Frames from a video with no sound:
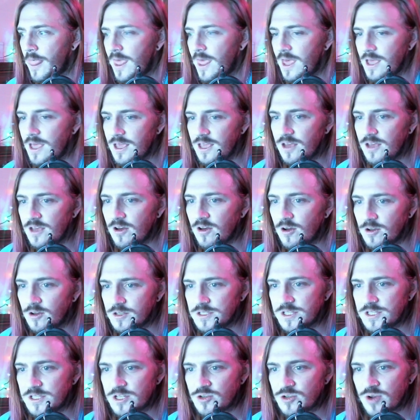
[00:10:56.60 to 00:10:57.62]
He
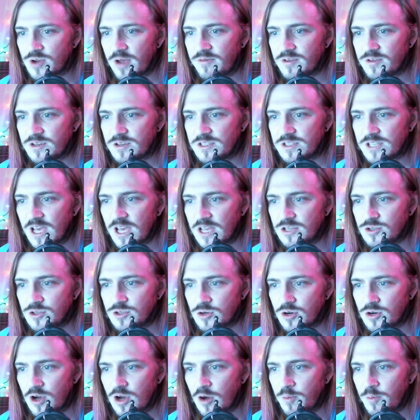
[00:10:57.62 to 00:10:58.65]
hauls the driver's side
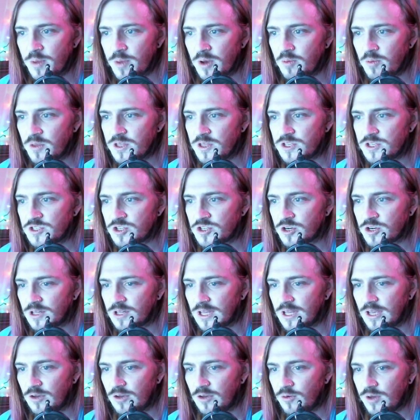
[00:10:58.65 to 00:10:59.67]
door open with a
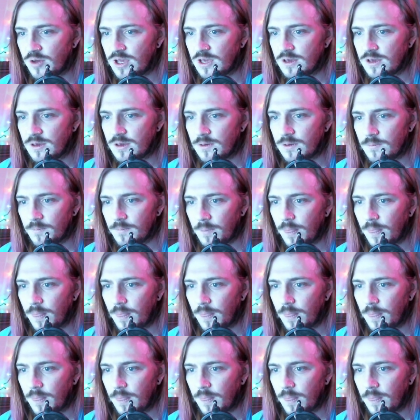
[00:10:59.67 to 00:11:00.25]
startling creak.